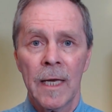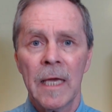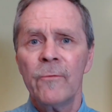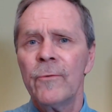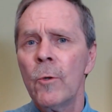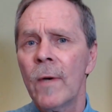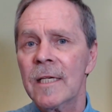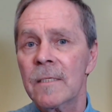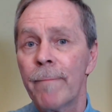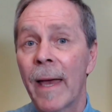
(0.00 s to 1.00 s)
If you
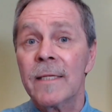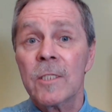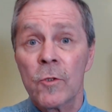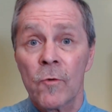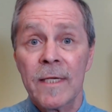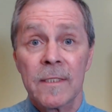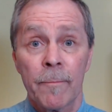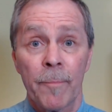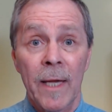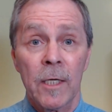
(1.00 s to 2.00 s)
expect stress to
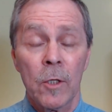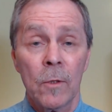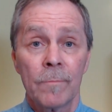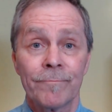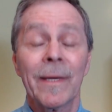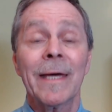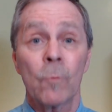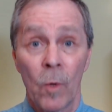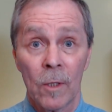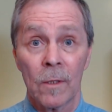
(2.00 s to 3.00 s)
break you, it
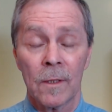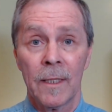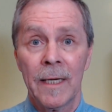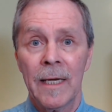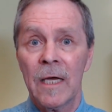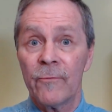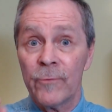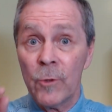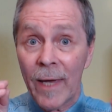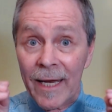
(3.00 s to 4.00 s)
will. If
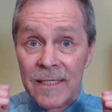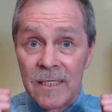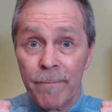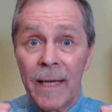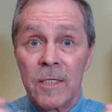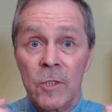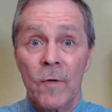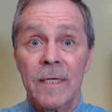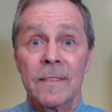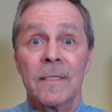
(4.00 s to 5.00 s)
you expect
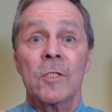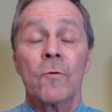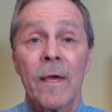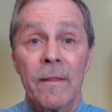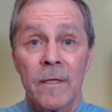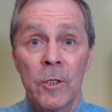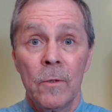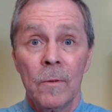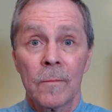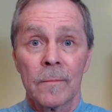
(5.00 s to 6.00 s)
stress to strengthen
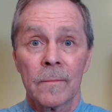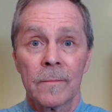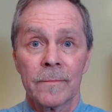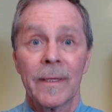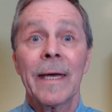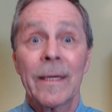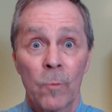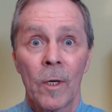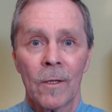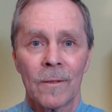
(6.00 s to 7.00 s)
you, it will.